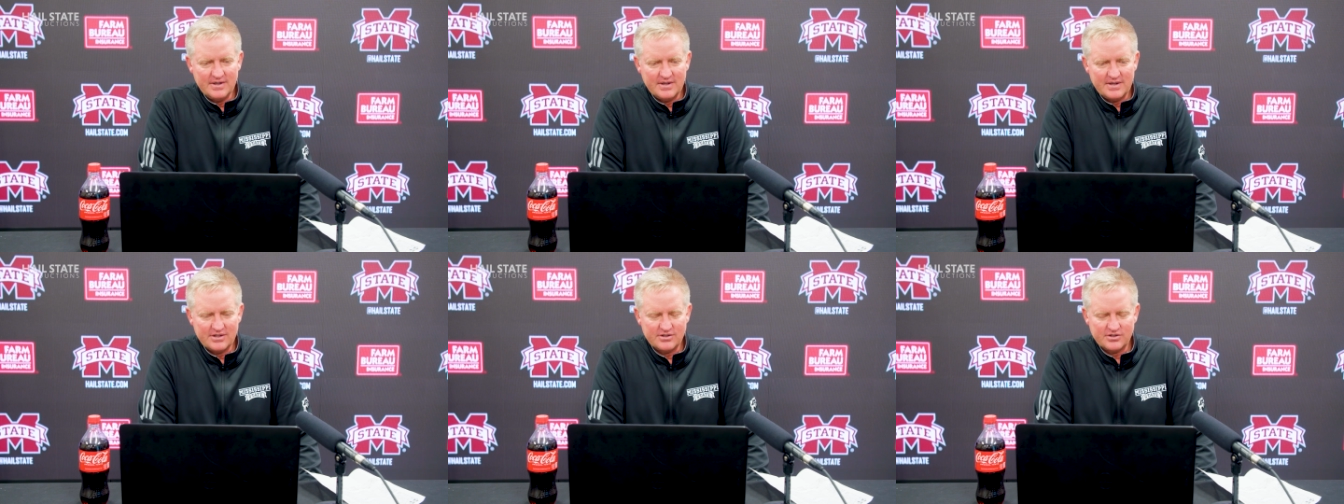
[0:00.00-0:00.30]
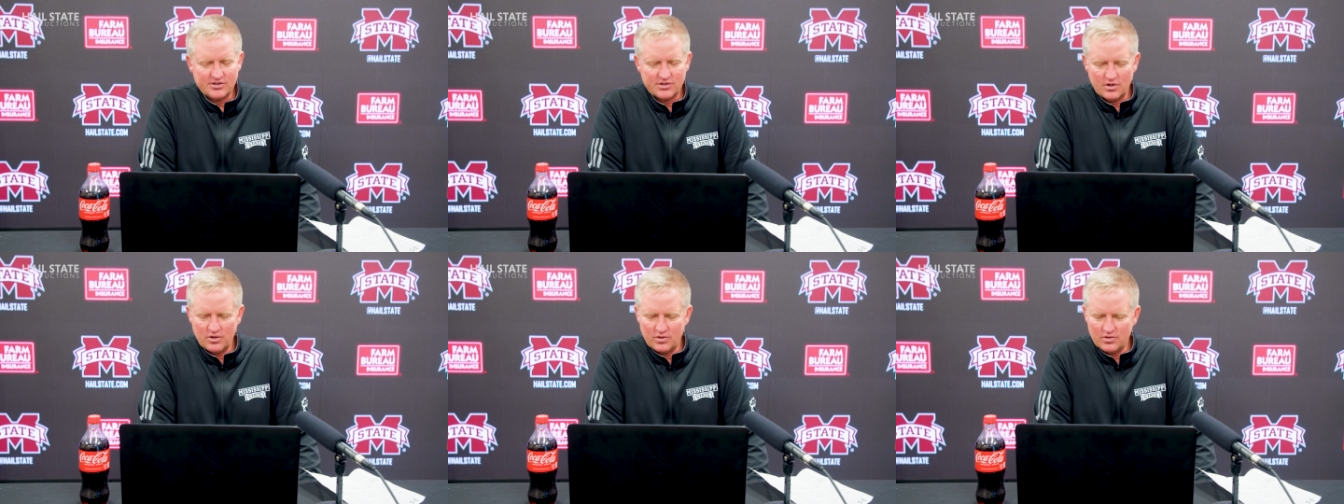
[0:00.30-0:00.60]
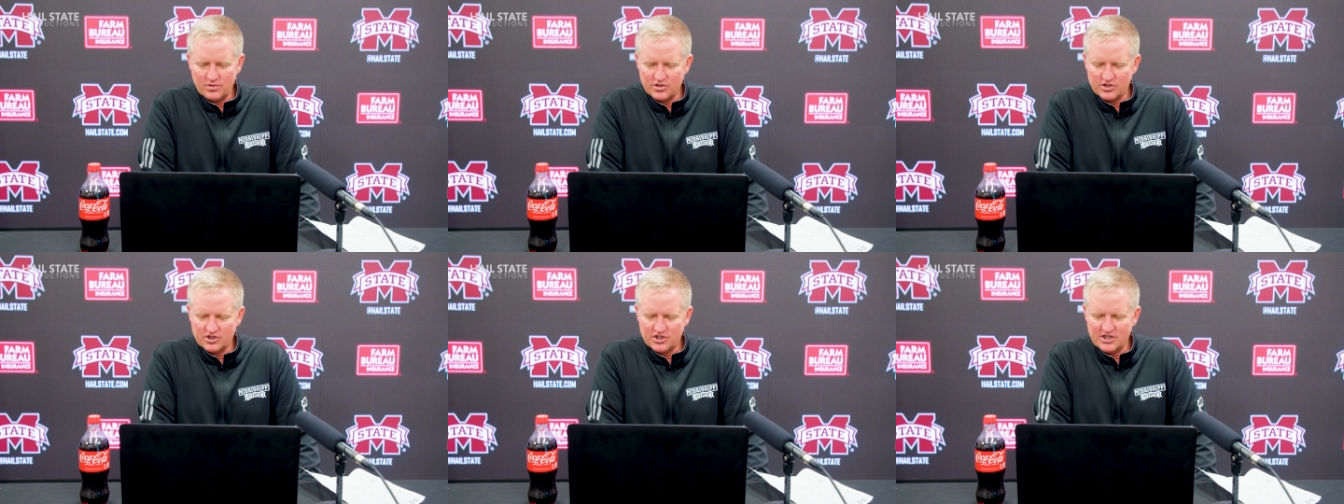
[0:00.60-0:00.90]
And
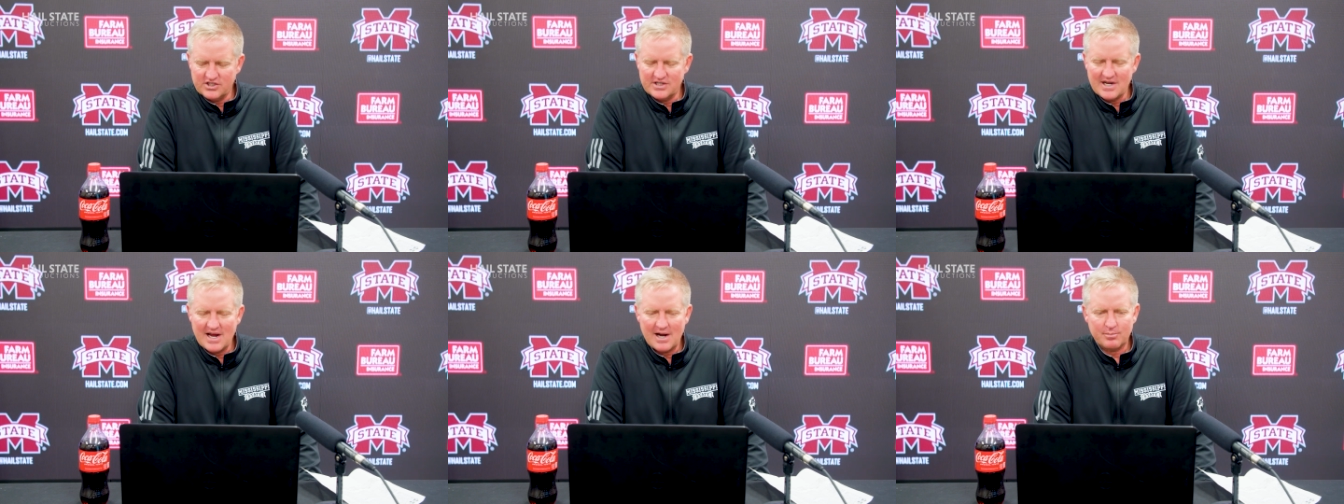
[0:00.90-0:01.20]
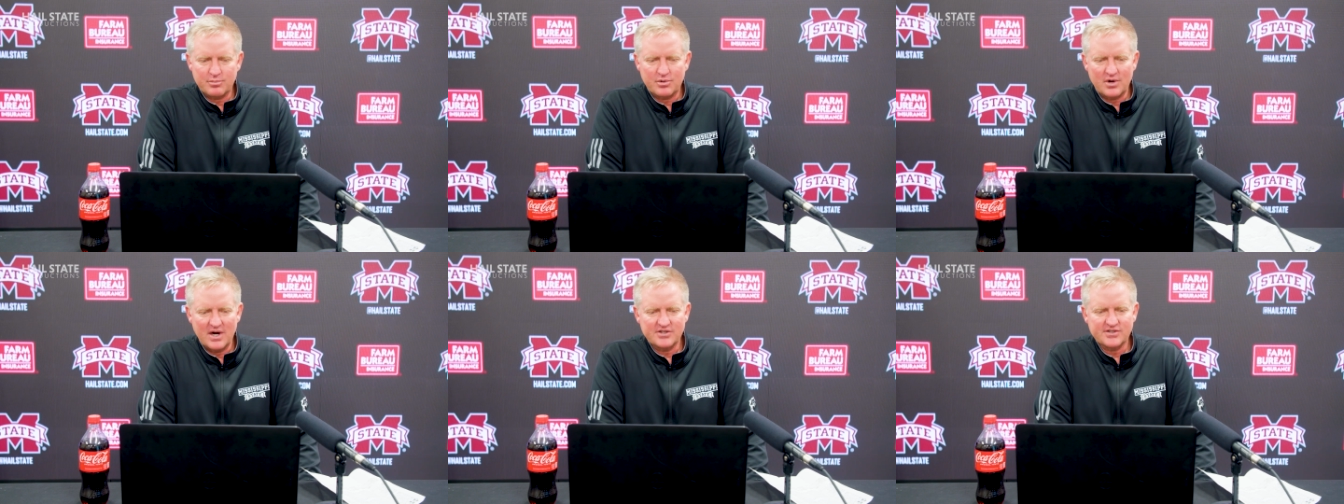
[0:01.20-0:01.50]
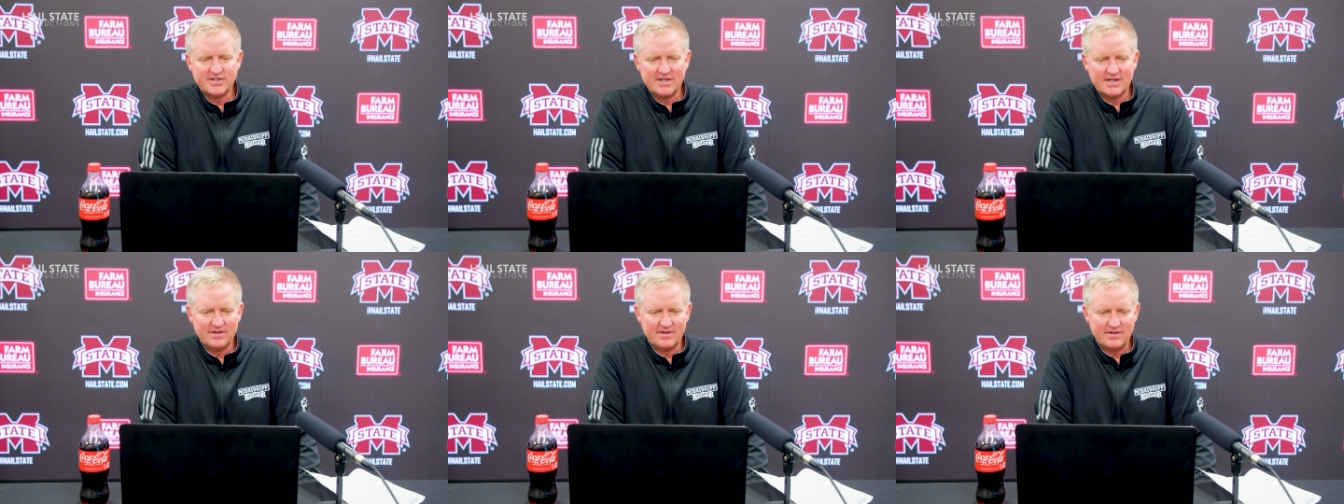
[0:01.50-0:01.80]
so she's not
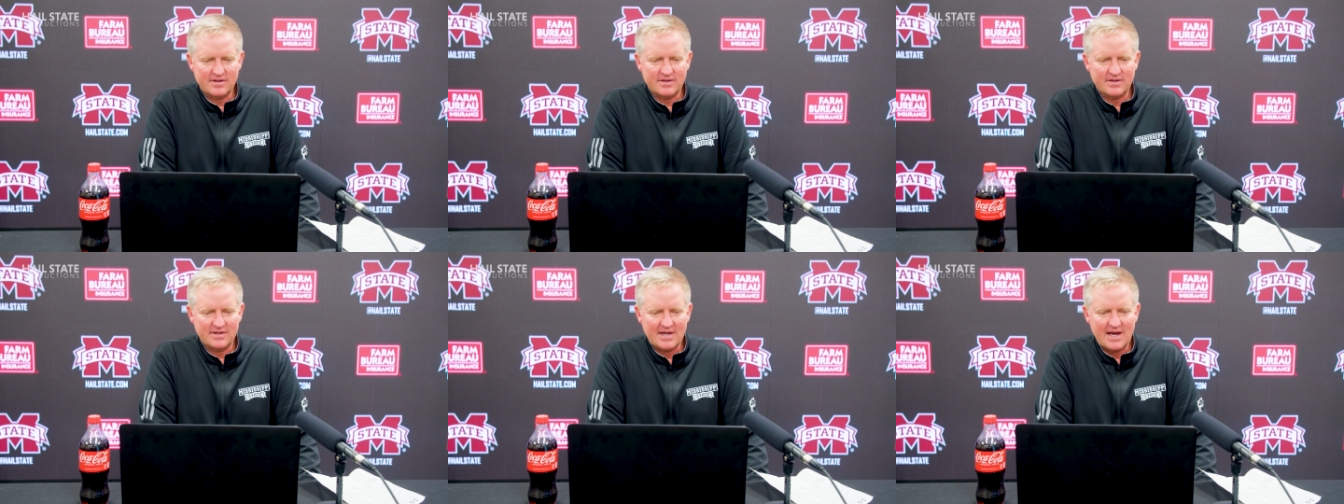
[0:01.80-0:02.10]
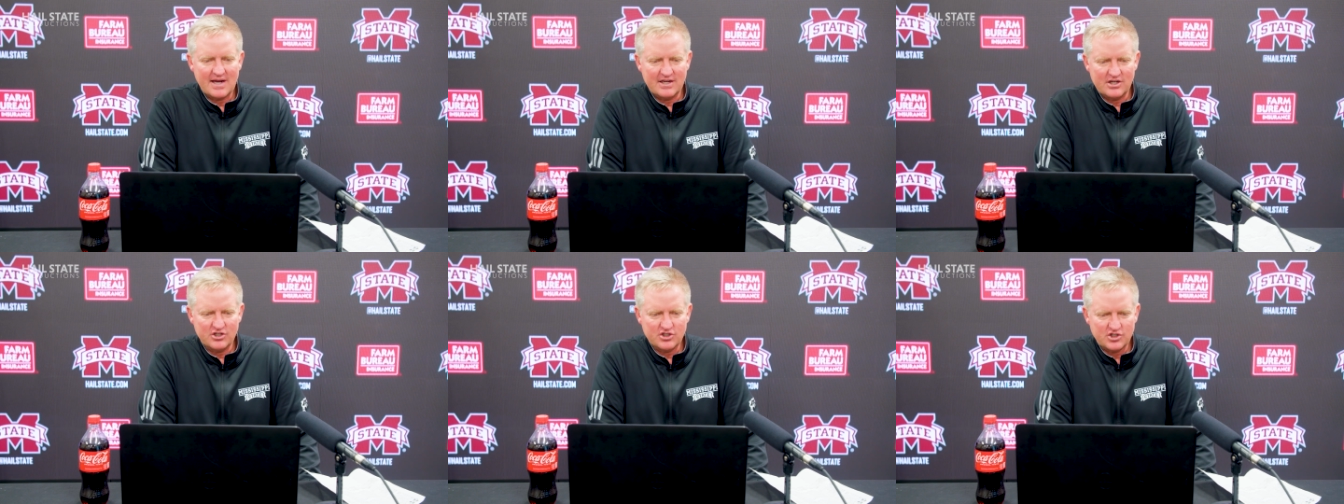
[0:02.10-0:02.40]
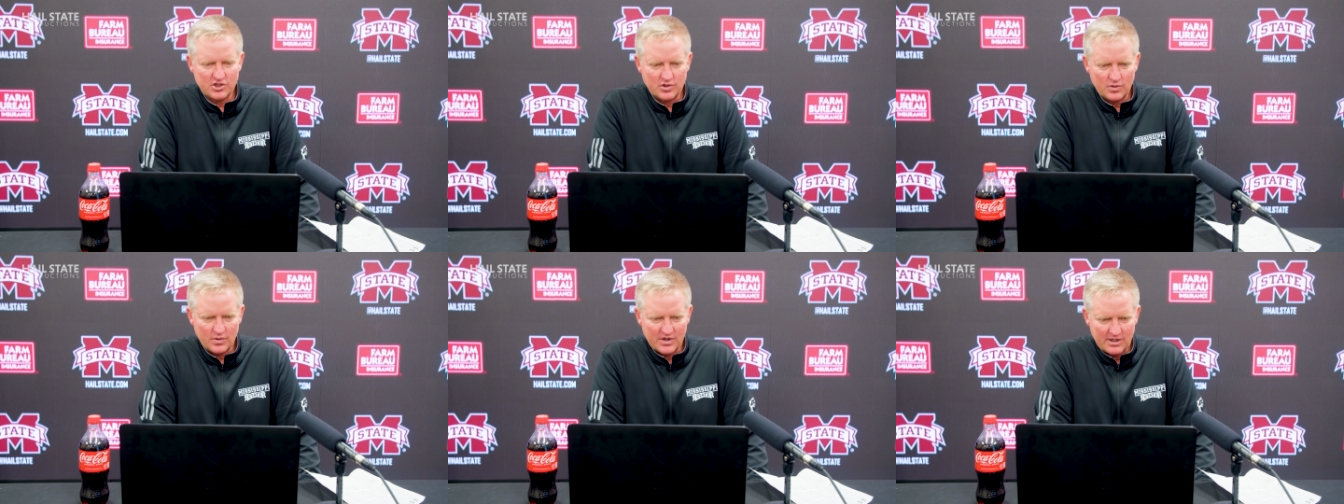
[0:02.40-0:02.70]
pressing that
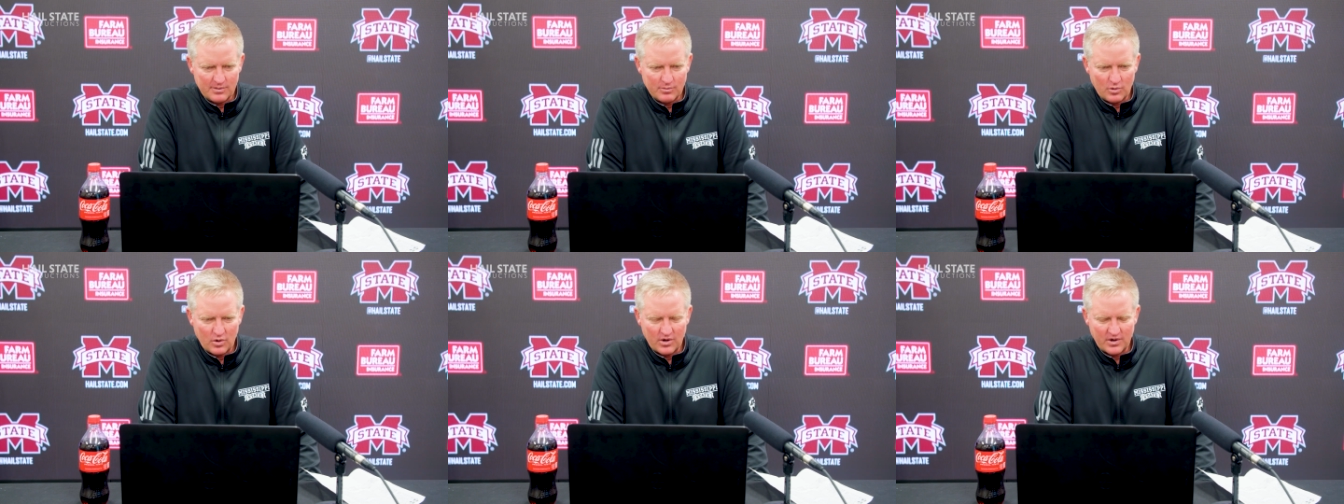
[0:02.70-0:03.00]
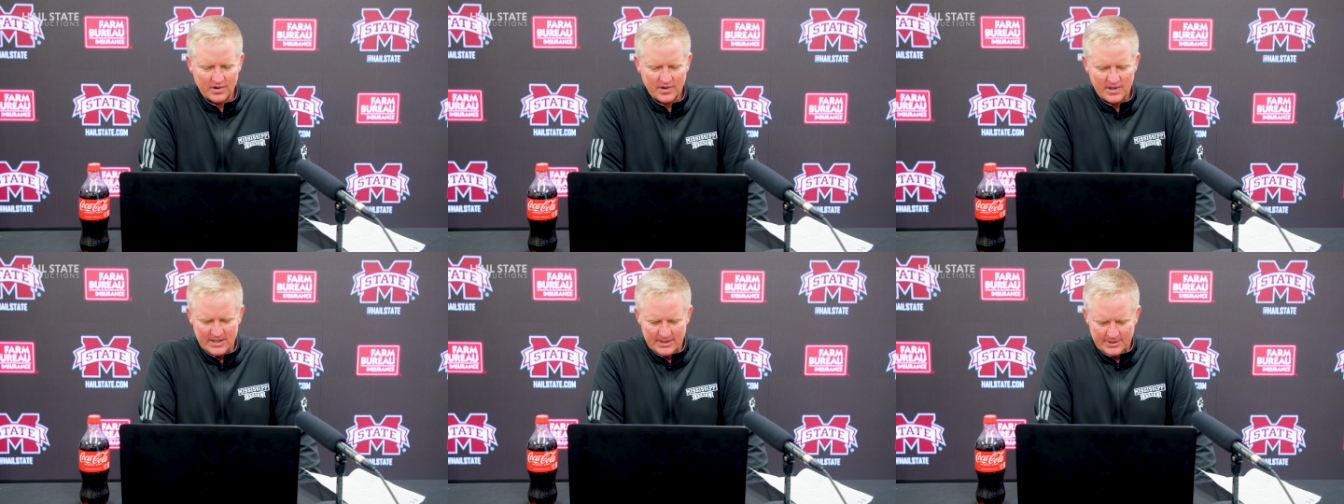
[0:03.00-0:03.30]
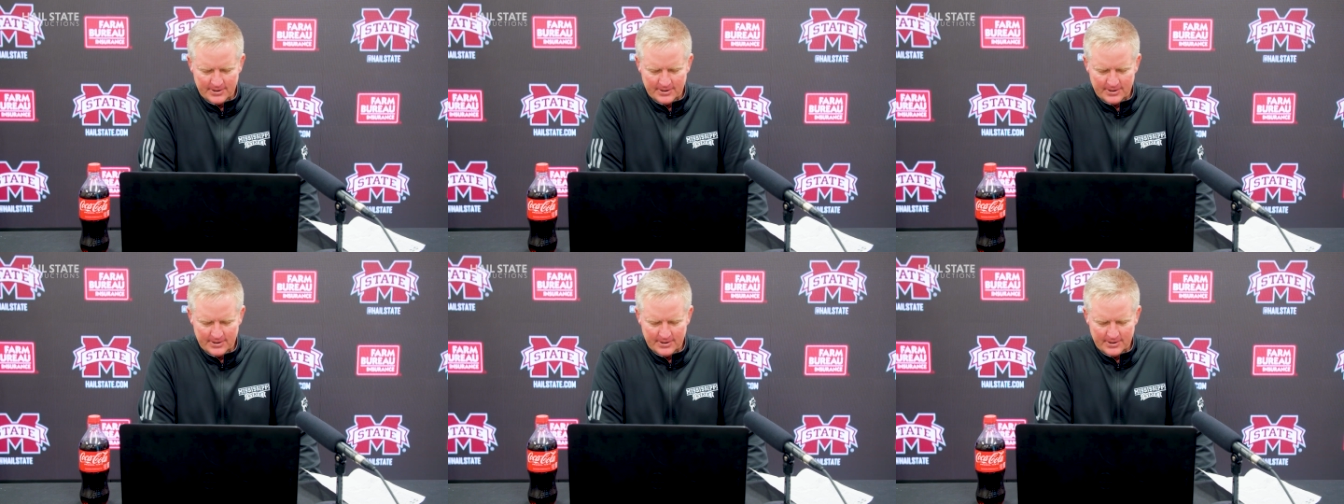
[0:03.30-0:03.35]
issue anymore.